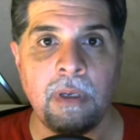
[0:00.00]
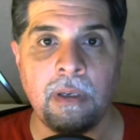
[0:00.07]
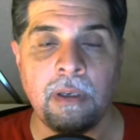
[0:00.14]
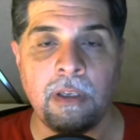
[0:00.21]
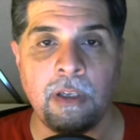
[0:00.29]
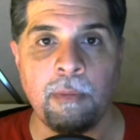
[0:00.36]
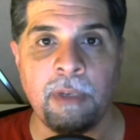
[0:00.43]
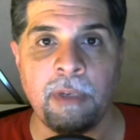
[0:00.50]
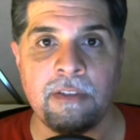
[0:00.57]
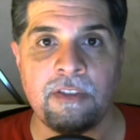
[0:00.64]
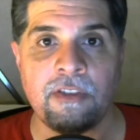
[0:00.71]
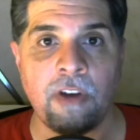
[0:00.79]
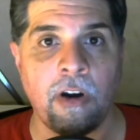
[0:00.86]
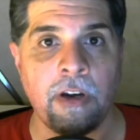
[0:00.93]
human
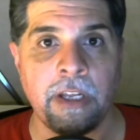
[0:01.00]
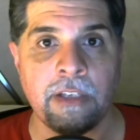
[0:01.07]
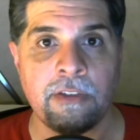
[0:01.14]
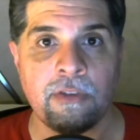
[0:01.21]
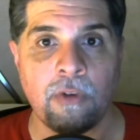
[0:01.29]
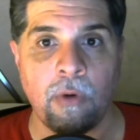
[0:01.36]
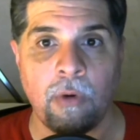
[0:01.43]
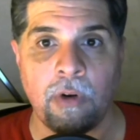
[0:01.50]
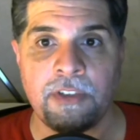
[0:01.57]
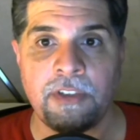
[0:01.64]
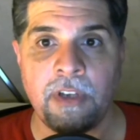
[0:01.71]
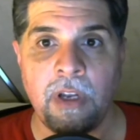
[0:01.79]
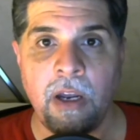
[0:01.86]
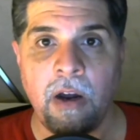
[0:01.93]
starting
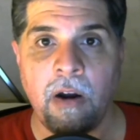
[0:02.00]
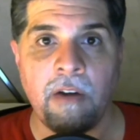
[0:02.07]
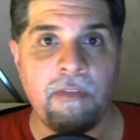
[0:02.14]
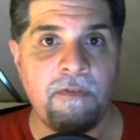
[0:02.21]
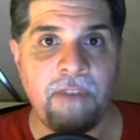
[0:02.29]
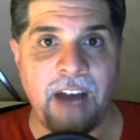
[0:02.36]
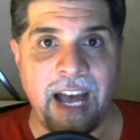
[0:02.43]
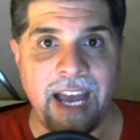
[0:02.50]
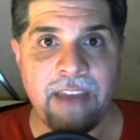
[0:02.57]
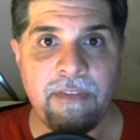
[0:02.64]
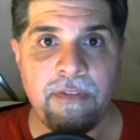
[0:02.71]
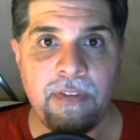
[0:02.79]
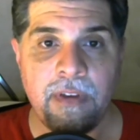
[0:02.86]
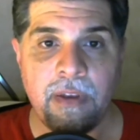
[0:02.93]
scores are
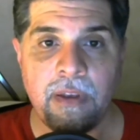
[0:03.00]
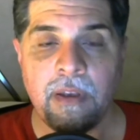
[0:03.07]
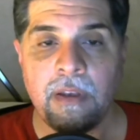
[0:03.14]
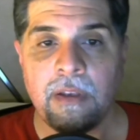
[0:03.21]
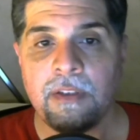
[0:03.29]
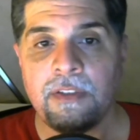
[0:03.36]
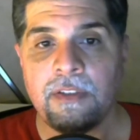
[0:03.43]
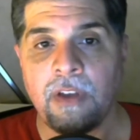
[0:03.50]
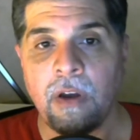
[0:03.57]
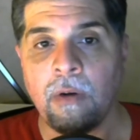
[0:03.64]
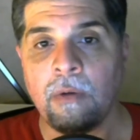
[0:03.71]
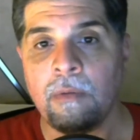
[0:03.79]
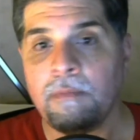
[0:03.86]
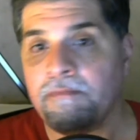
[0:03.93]
5.
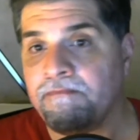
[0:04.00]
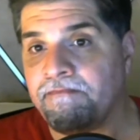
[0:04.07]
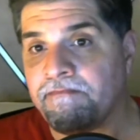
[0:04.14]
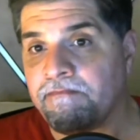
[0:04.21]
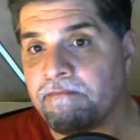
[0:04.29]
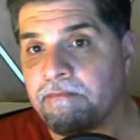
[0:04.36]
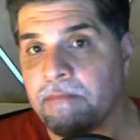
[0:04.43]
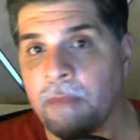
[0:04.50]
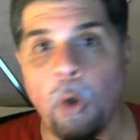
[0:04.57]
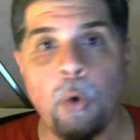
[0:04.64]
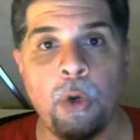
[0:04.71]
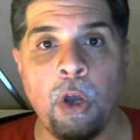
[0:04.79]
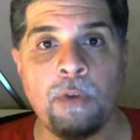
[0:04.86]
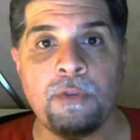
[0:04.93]
So
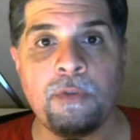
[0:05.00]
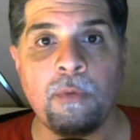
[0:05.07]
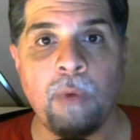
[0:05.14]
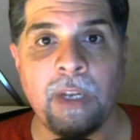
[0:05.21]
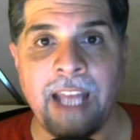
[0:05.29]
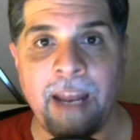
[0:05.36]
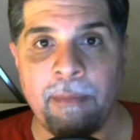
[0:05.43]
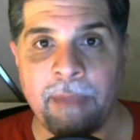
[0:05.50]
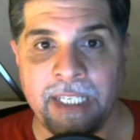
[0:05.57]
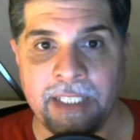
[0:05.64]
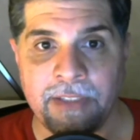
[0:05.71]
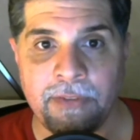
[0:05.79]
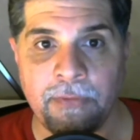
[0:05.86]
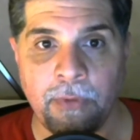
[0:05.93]
who knows what that
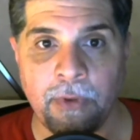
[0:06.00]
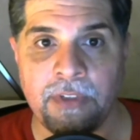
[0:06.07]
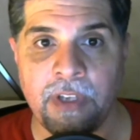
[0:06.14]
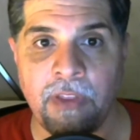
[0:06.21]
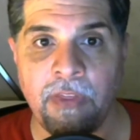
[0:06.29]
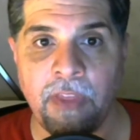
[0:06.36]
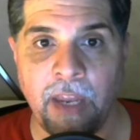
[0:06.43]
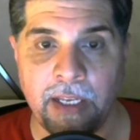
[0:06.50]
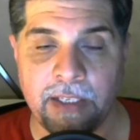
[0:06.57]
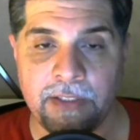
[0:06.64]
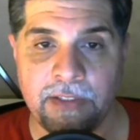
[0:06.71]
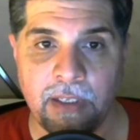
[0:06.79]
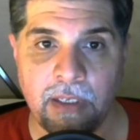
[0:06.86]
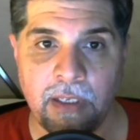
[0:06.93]
means for
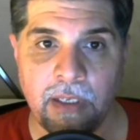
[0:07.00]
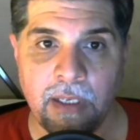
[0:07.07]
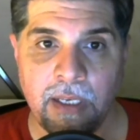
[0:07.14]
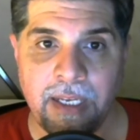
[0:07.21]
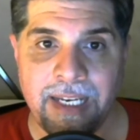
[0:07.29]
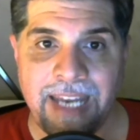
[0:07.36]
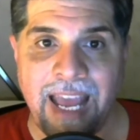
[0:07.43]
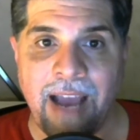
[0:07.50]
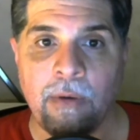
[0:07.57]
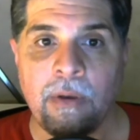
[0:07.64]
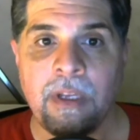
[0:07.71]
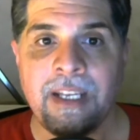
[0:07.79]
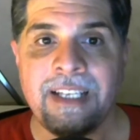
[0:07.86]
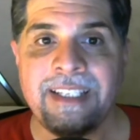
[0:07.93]
synthetics. Now,
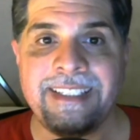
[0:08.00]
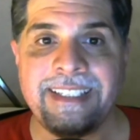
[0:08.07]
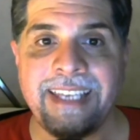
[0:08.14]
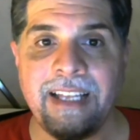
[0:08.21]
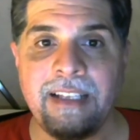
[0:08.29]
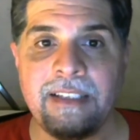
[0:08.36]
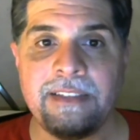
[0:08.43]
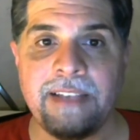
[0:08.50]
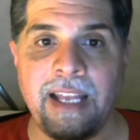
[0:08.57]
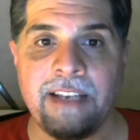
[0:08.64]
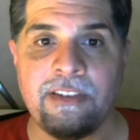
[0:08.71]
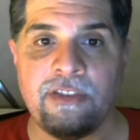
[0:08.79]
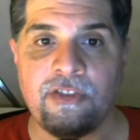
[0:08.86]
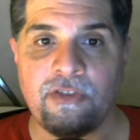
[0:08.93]
skills
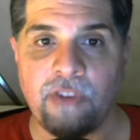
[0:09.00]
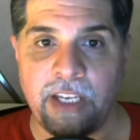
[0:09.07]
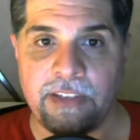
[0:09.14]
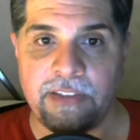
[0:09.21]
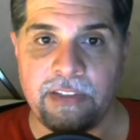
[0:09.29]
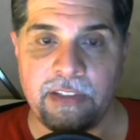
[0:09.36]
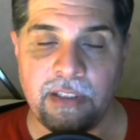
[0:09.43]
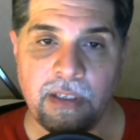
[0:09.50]
and stress.